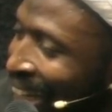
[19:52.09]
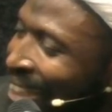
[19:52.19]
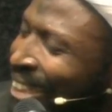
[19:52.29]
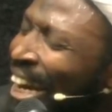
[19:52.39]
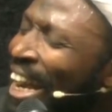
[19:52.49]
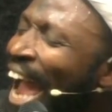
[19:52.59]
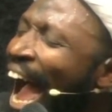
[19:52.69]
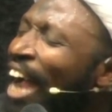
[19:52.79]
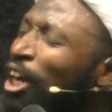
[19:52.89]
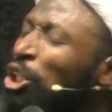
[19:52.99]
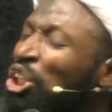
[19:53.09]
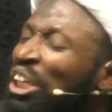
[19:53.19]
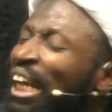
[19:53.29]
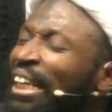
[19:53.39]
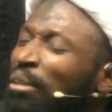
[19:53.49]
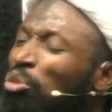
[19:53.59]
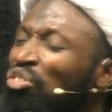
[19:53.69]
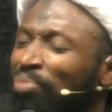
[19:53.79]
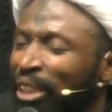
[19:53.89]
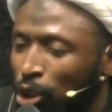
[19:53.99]
is a reactionary
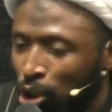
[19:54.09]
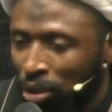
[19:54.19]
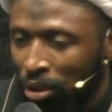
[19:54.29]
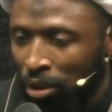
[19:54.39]
movement.